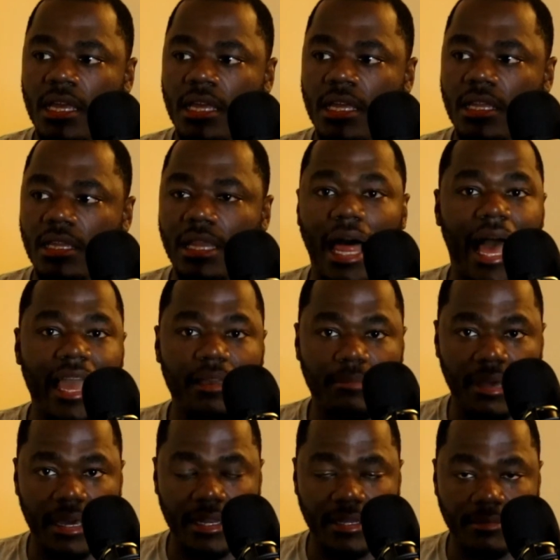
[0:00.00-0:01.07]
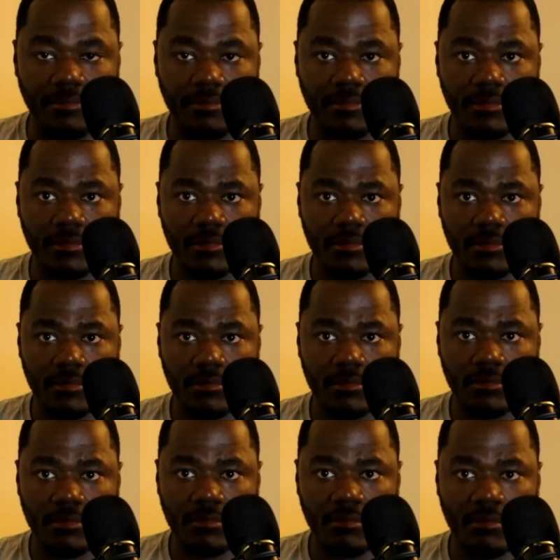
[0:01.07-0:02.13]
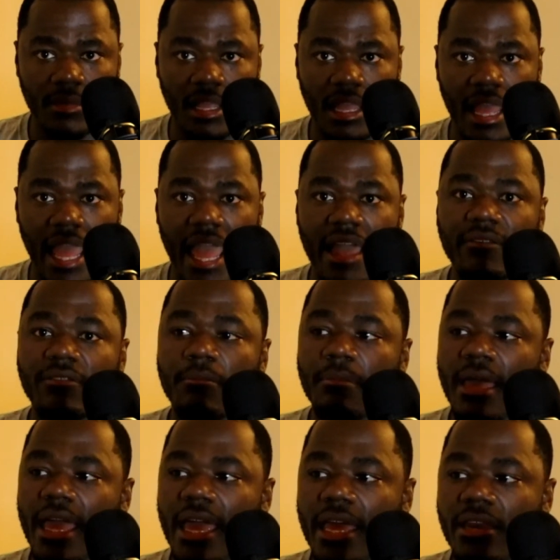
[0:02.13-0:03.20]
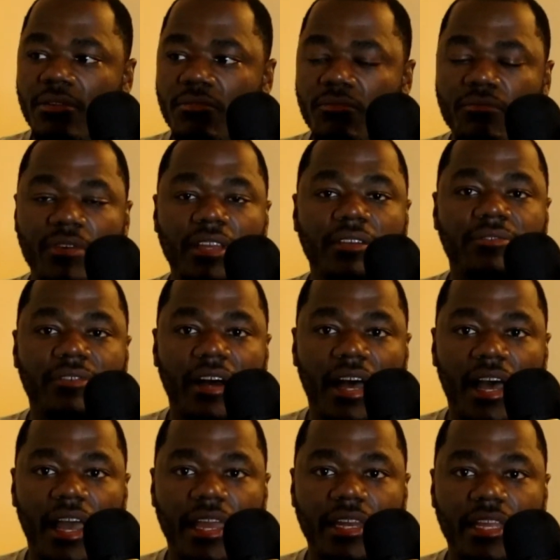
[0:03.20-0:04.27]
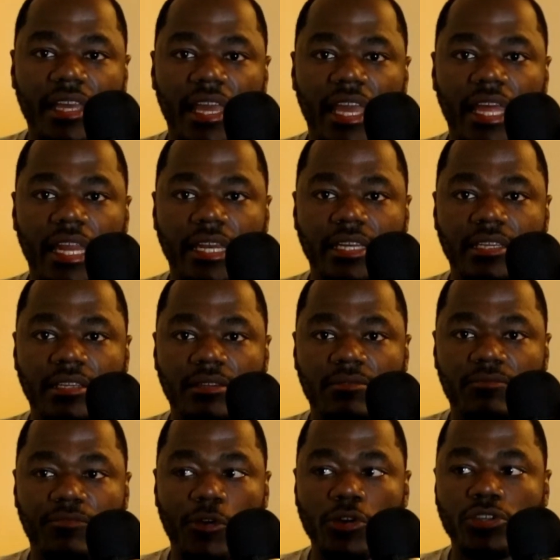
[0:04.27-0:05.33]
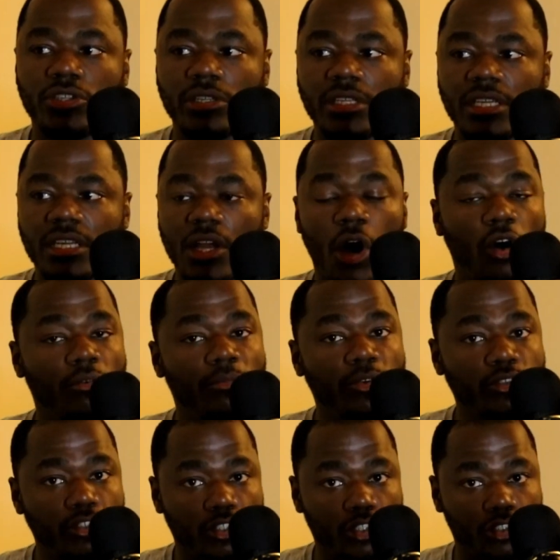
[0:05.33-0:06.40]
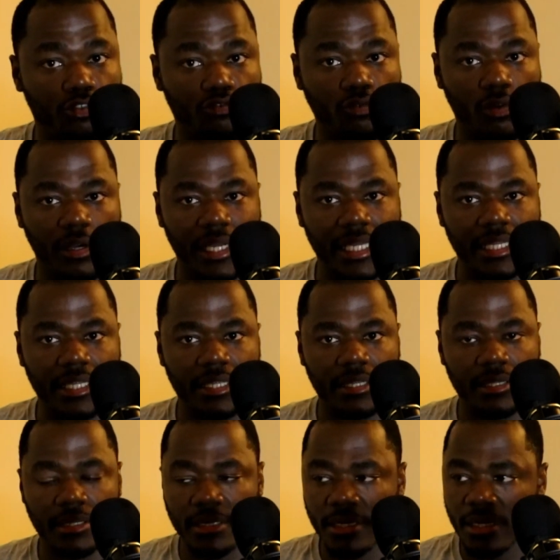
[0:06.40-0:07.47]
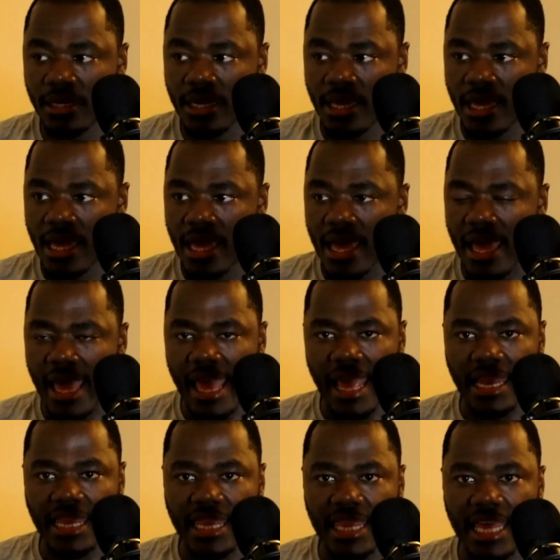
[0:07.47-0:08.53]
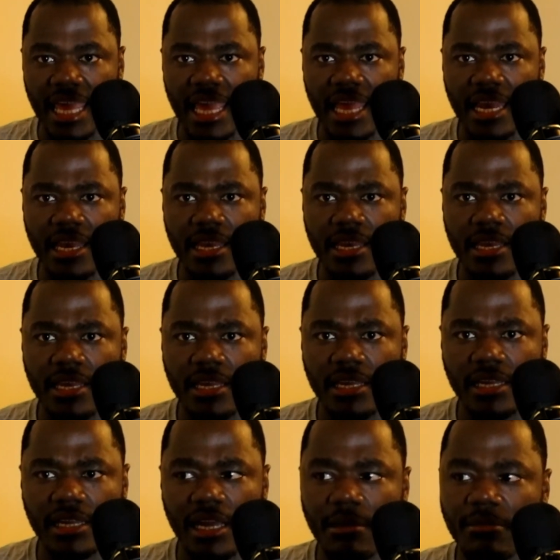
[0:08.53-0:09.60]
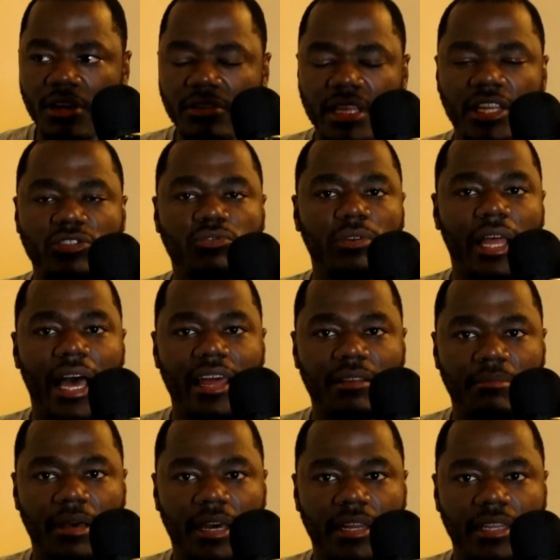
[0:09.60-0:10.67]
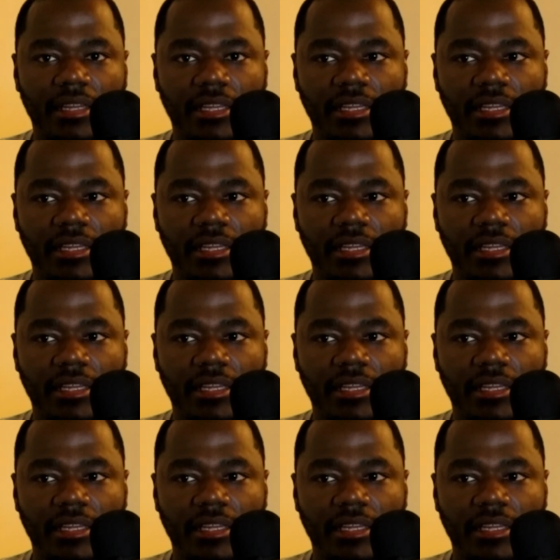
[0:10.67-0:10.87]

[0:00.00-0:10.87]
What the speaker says: lie about it, have a man vilified and virtually almost destroyed, and then come out that you lied about it